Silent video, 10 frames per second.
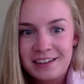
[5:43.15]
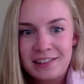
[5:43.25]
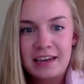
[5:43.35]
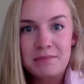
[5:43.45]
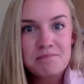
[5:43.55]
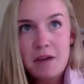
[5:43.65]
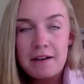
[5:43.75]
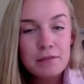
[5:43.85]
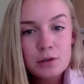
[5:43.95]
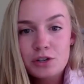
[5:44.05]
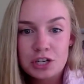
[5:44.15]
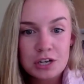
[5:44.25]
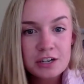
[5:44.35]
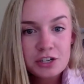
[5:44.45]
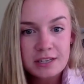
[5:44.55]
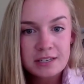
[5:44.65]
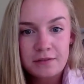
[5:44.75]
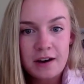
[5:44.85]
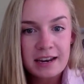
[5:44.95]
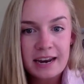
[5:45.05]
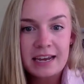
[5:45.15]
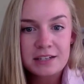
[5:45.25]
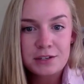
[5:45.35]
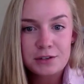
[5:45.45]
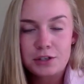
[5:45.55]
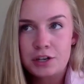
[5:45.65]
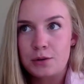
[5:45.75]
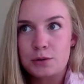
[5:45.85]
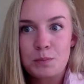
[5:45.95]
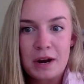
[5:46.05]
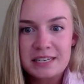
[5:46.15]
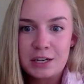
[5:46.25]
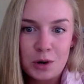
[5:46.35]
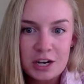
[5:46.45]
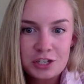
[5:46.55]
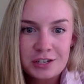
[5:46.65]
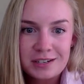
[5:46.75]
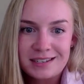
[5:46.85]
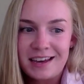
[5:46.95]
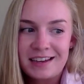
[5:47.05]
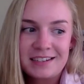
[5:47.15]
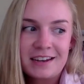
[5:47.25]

like evolutionary justified answers to those pressing questions that